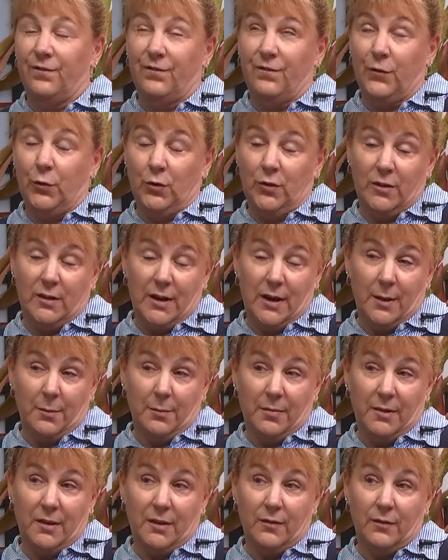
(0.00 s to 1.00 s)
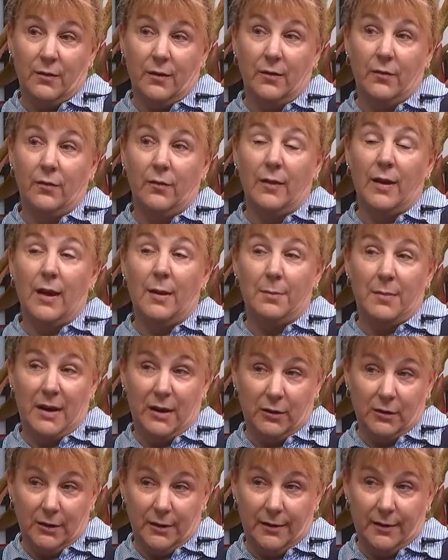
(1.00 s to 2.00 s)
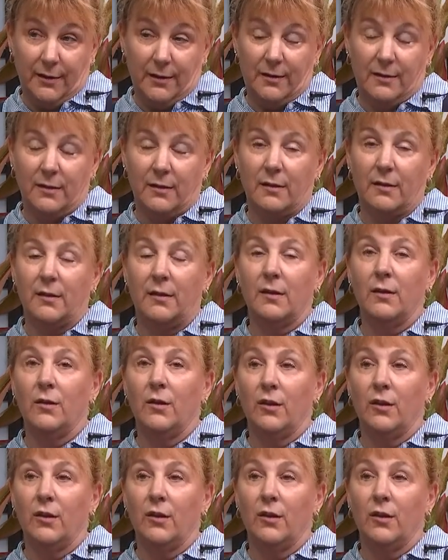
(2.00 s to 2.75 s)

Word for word: food stamps okay. and medical assistance.